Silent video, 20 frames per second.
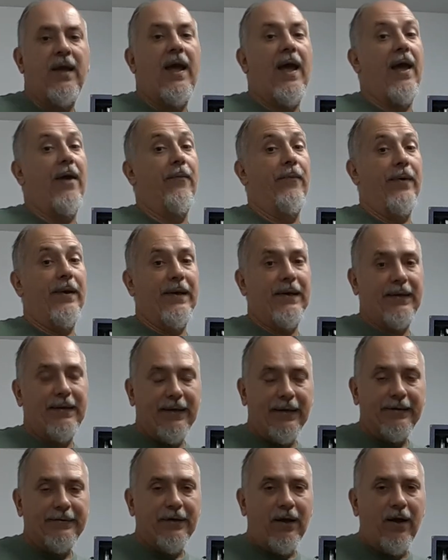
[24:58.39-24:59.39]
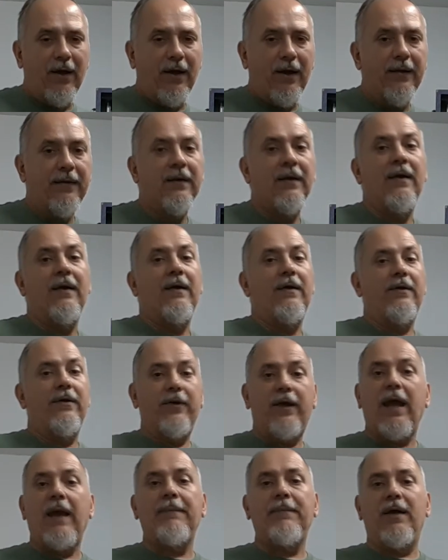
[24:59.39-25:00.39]
And when it kicks on,
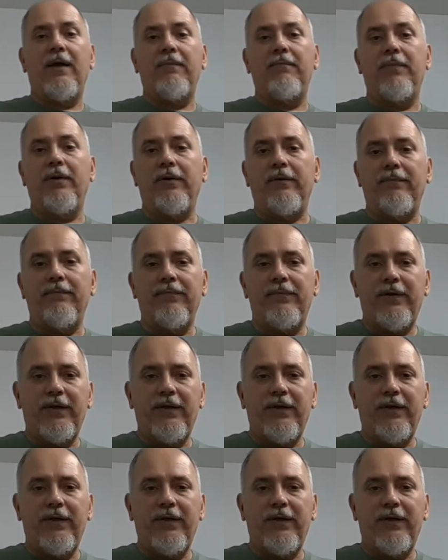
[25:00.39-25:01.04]
your game doesn't boot.